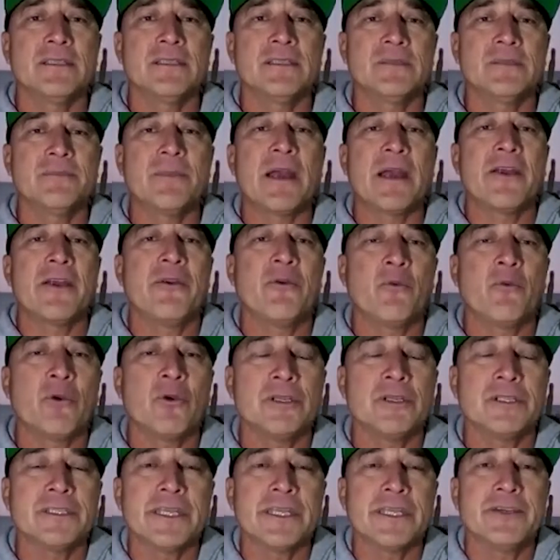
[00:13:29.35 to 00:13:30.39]
inspiring
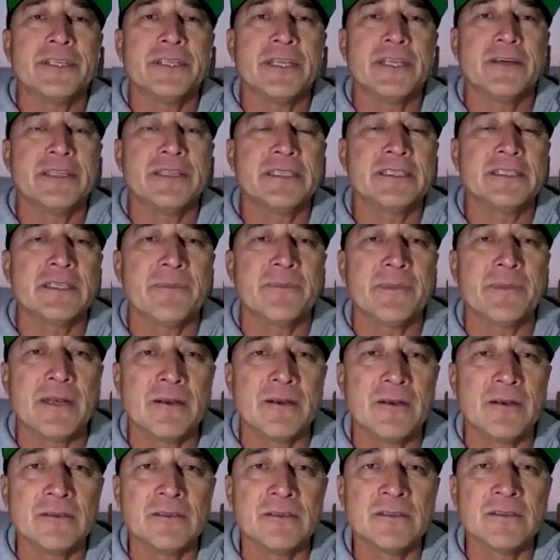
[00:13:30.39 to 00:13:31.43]
words can you tell these
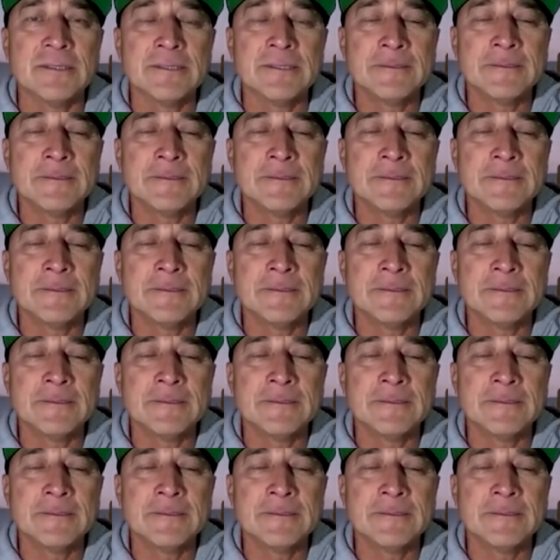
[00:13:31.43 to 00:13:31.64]
competitors?